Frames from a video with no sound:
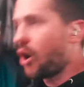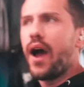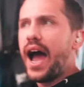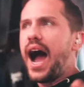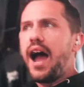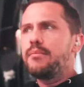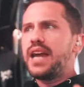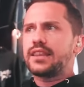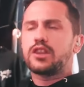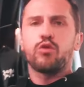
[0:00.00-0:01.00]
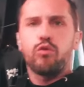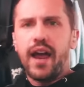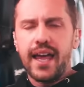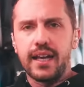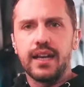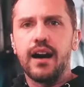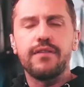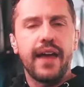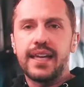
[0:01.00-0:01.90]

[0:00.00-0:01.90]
So I'm not threatened of